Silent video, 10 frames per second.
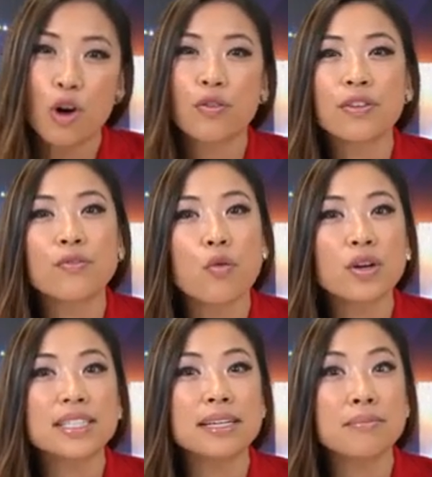Over
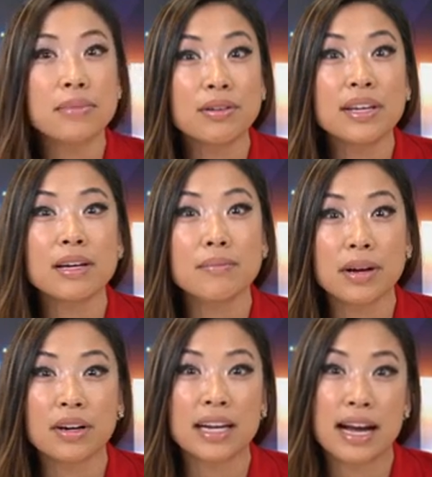14 million
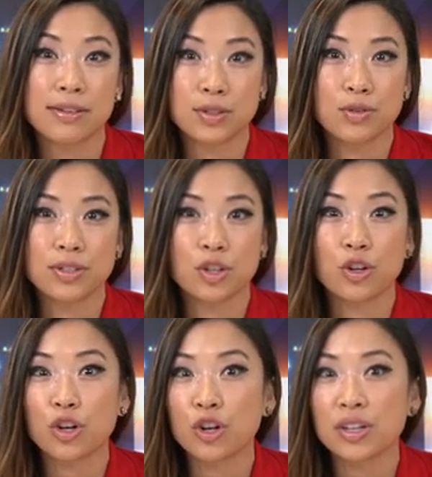American households are
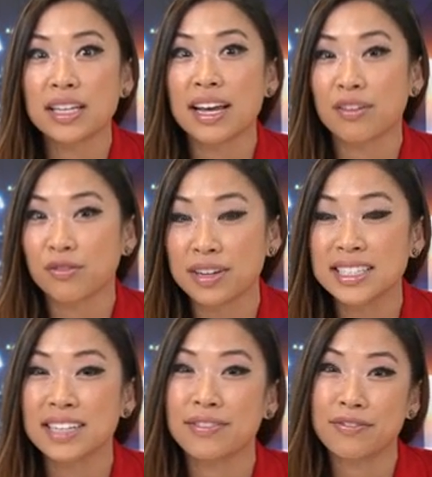currently at
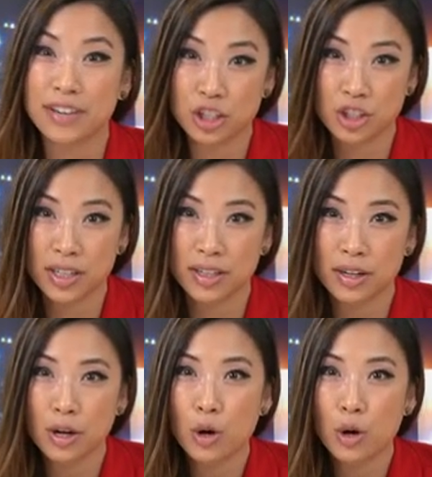risk of eviction,